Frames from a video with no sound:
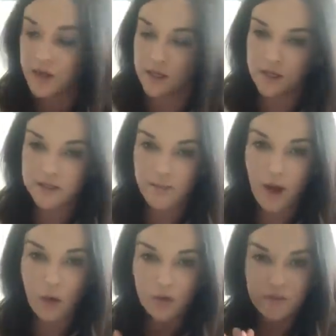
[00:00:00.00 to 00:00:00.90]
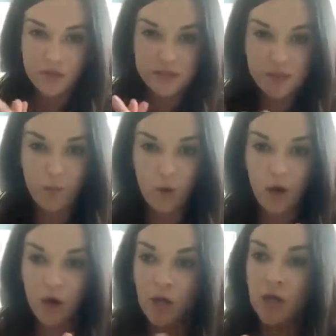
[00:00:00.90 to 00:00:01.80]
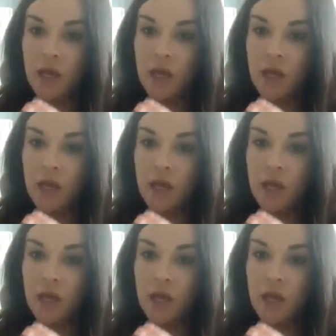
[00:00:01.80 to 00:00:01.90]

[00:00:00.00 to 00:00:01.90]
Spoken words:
I think it's about living somewhere